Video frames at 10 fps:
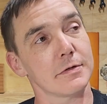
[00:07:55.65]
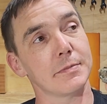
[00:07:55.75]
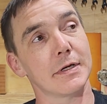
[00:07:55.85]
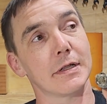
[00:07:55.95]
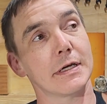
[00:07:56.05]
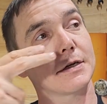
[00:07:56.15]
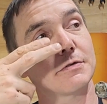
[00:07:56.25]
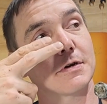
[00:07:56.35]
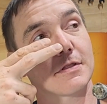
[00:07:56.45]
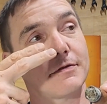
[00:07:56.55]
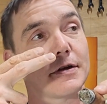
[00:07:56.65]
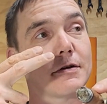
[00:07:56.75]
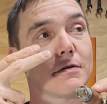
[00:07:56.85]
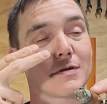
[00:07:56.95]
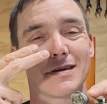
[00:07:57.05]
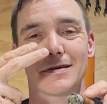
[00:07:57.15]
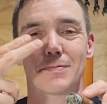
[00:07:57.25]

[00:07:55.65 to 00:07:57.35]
There'll be a link to another video over here,